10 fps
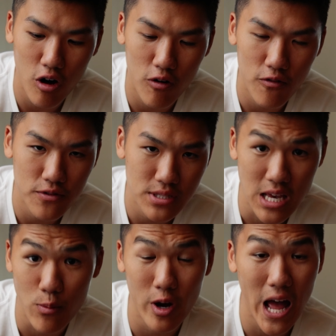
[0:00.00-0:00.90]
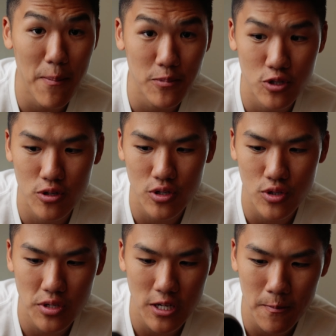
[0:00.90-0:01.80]
of, say, what aperture you're
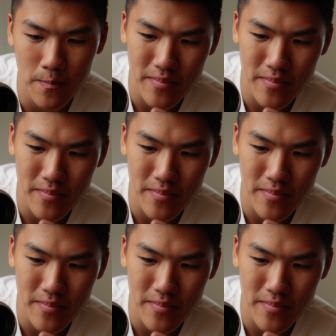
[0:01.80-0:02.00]
shooting,